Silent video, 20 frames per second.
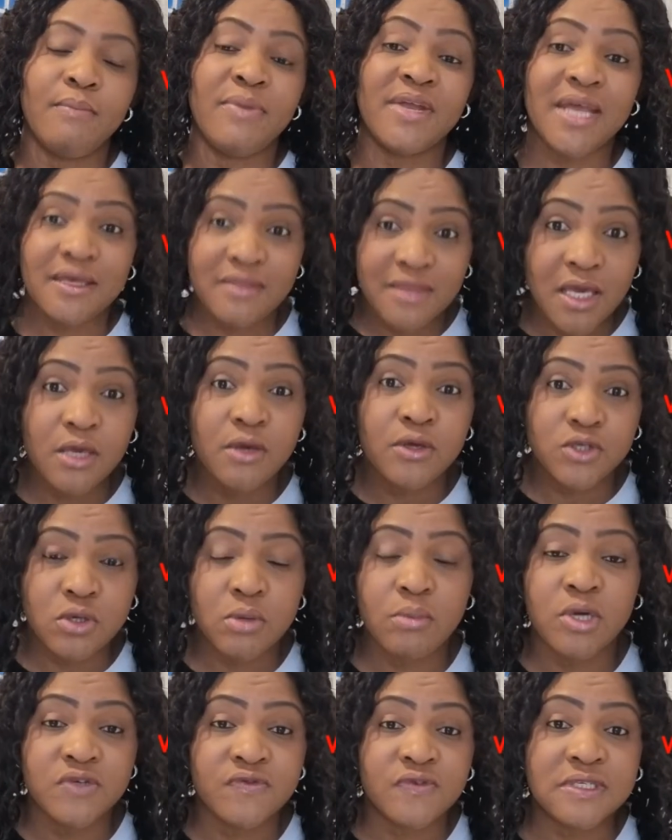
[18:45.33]
But I thank you
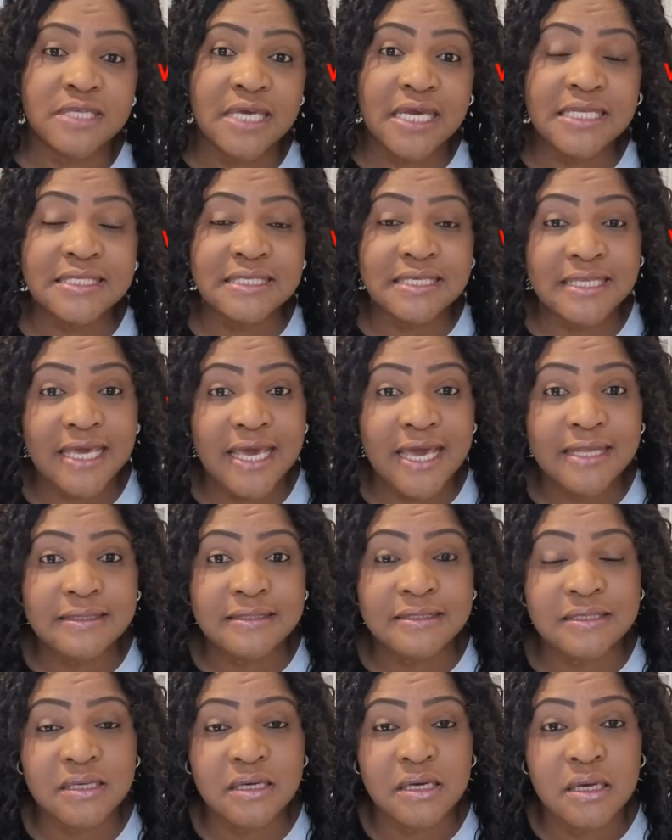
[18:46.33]
so much for staying to the
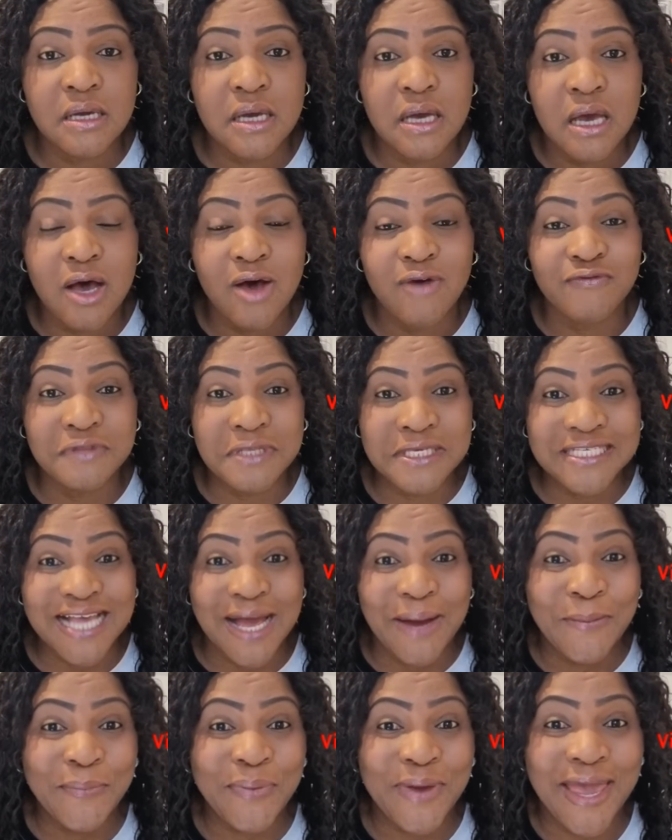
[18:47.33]
end of this
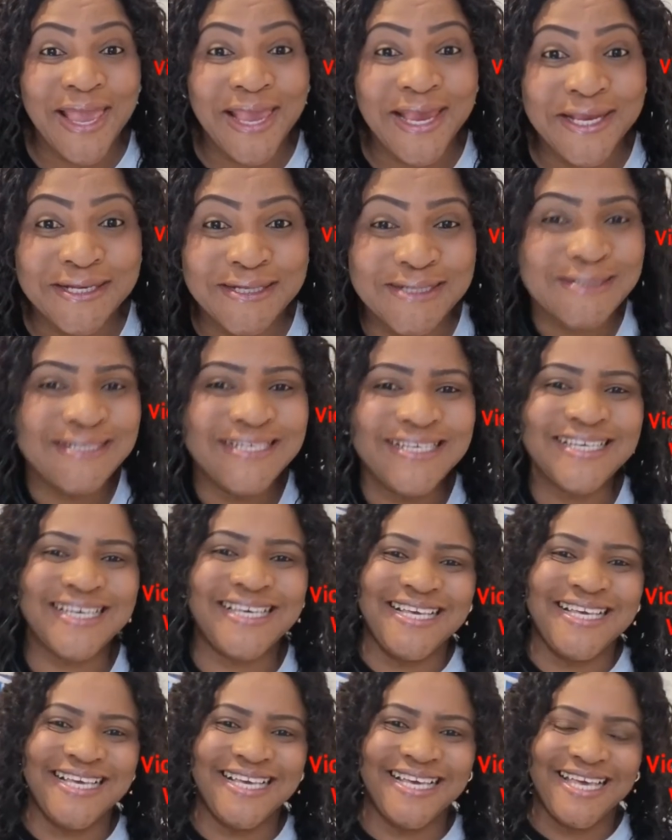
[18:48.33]
campaign.
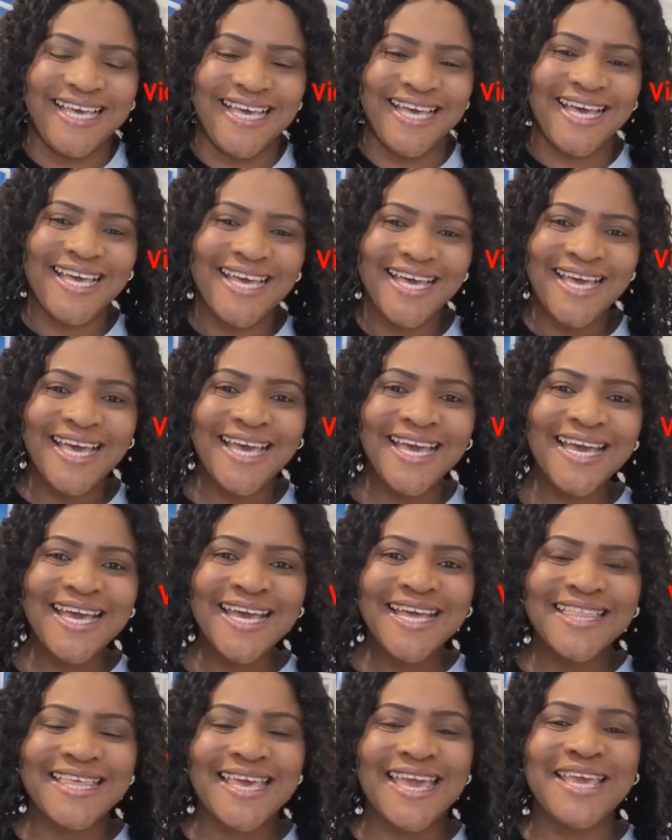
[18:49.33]

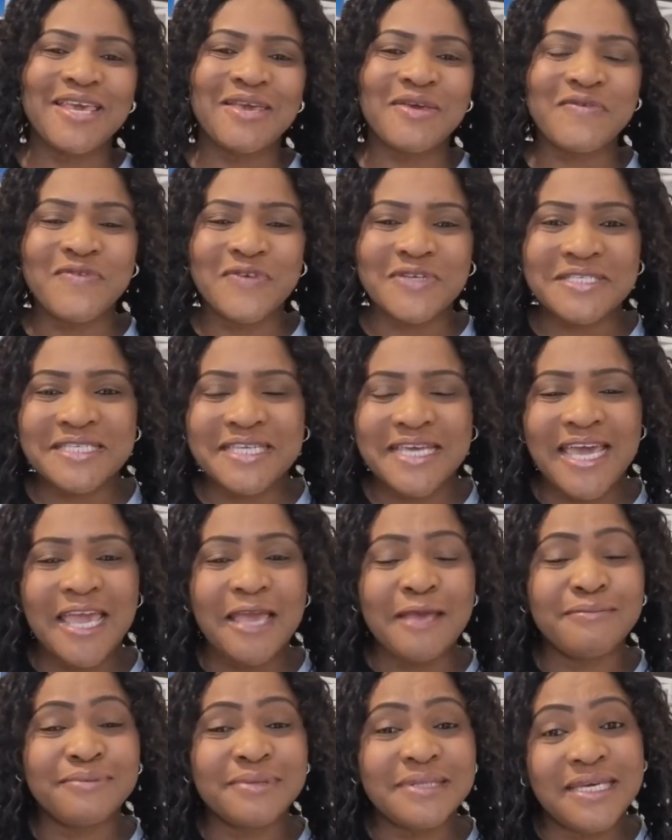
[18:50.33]
thank you for
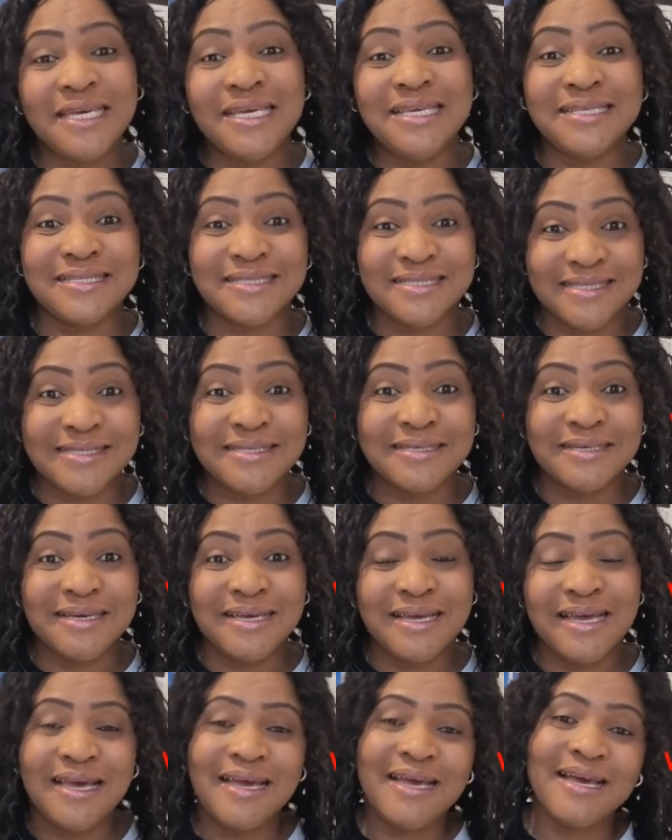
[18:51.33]
staying. Please
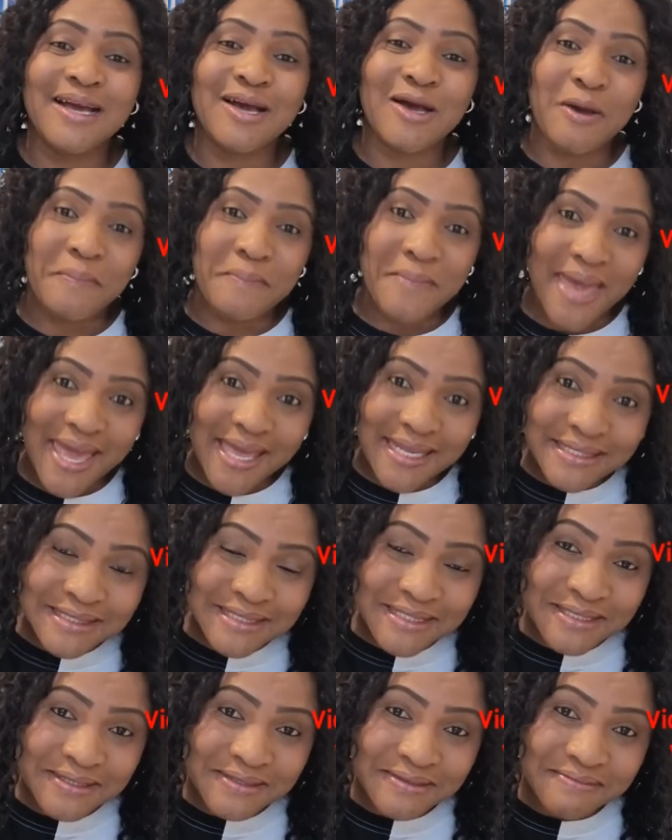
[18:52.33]

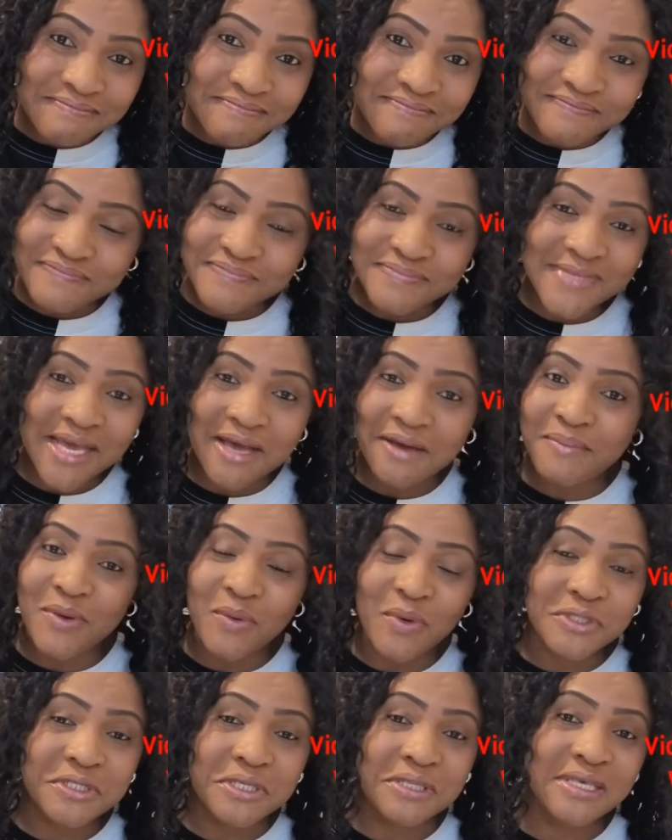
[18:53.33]
comment. Tell
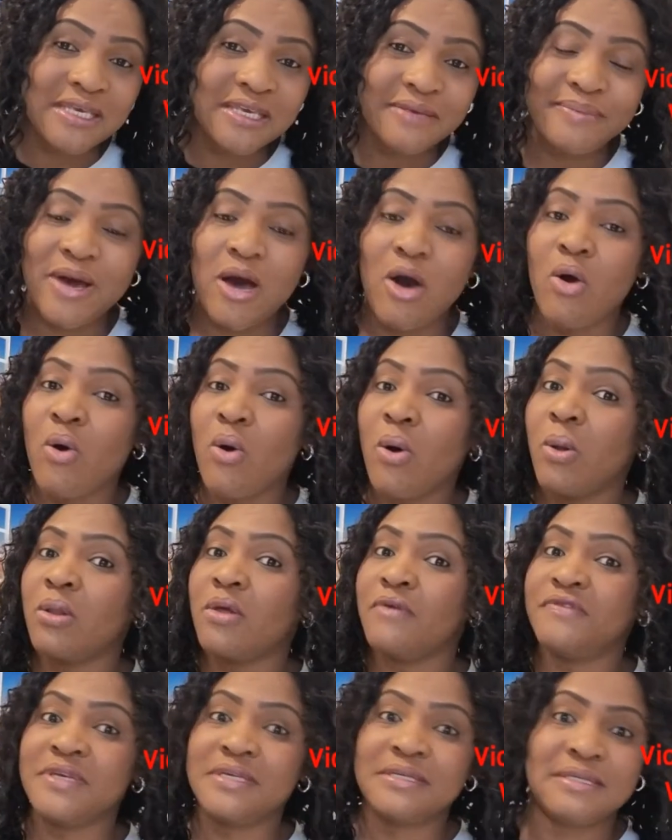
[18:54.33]
me what you think about
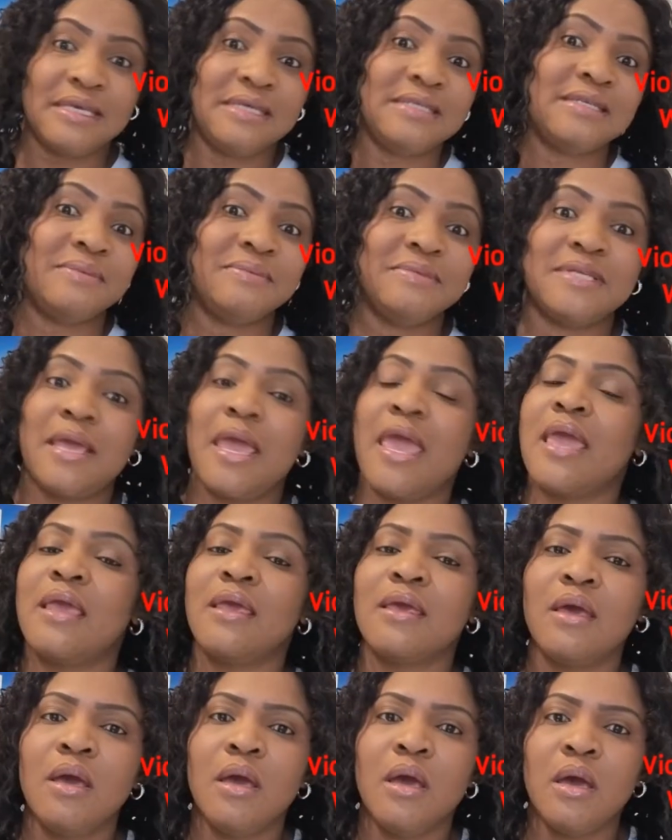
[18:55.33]
all of these things I'm
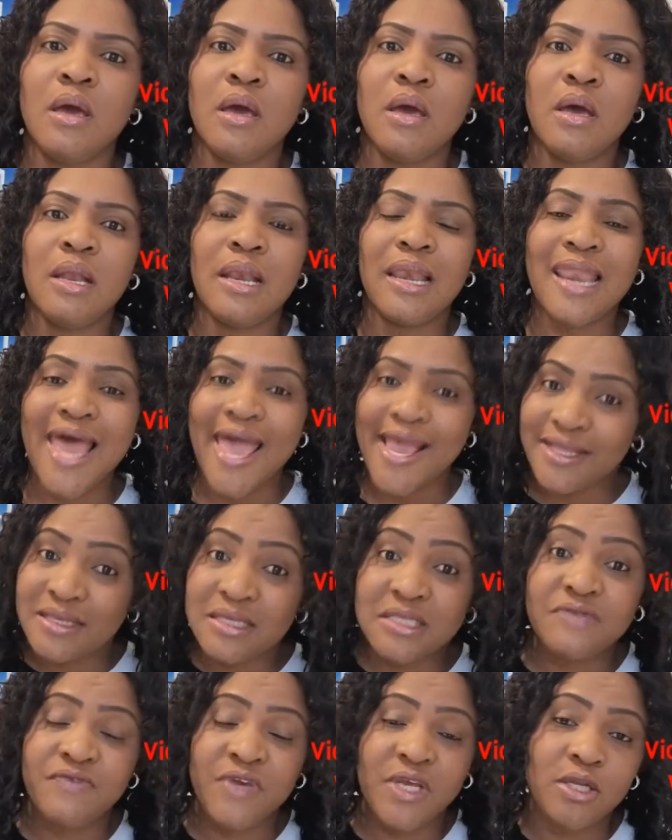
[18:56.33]
saying. Like
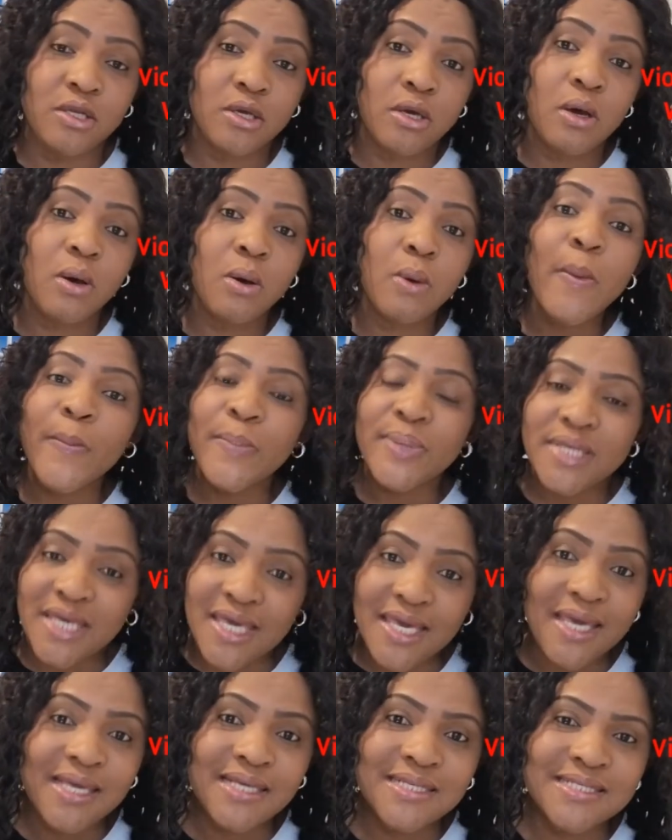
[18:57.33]
this video,
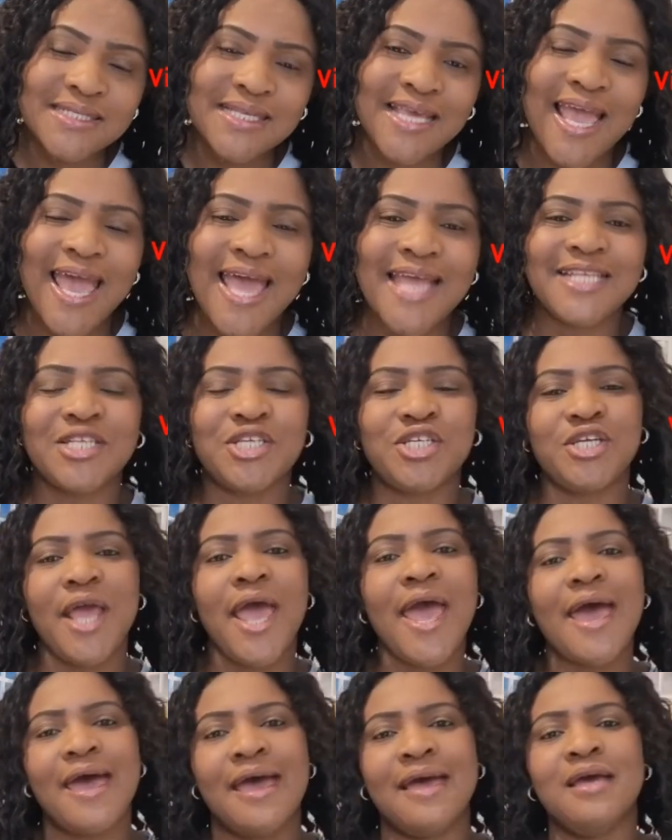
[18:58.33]
please, and
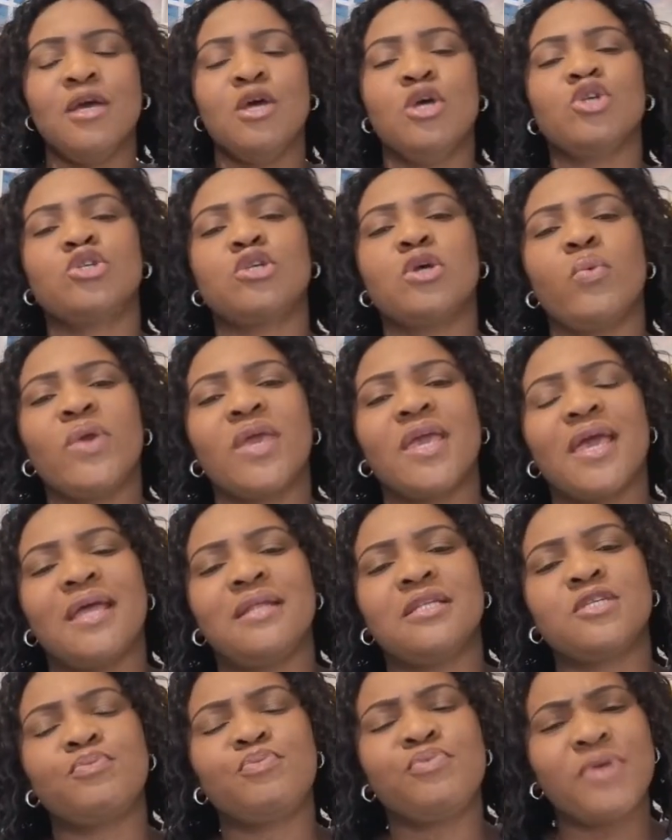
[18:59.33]
share so we
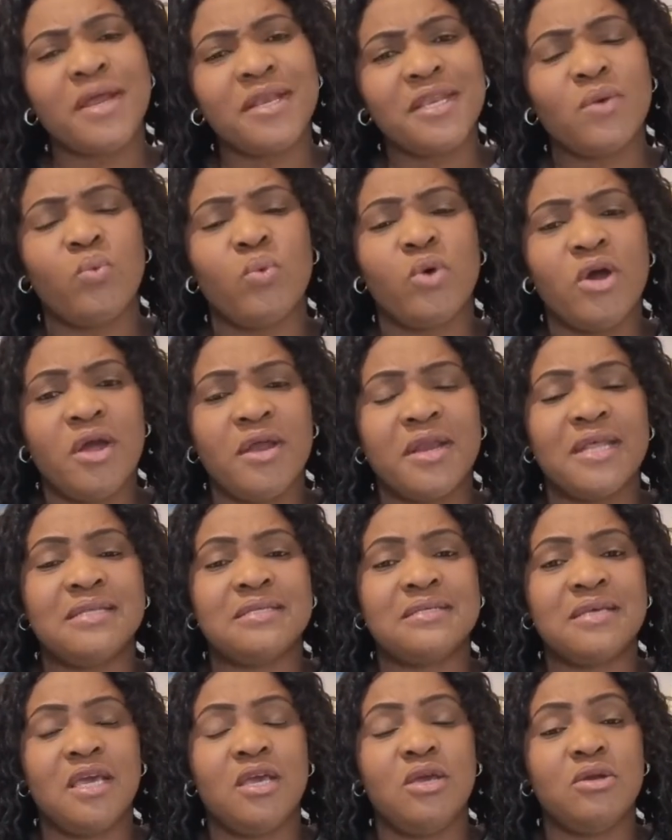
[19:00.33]
can spread the word
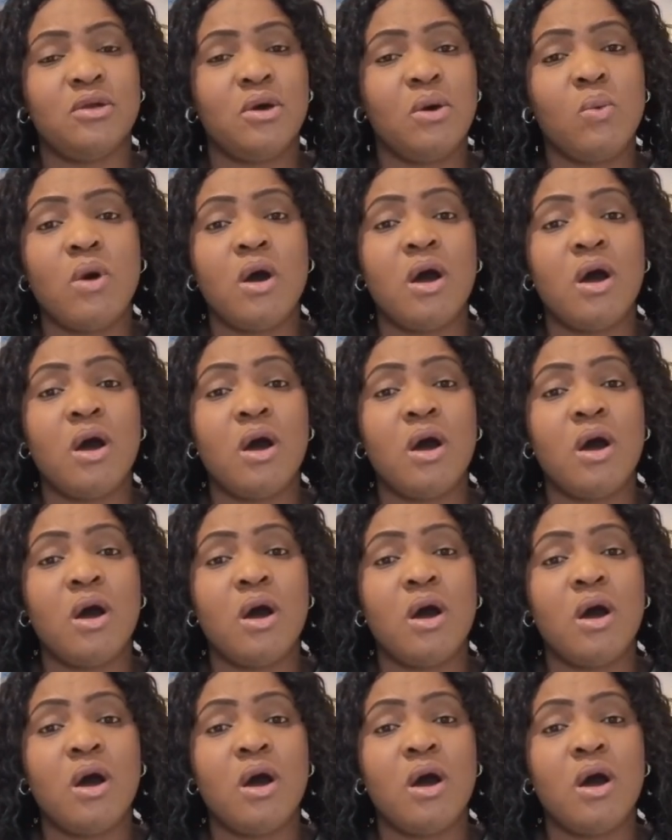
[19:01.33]
and say, you know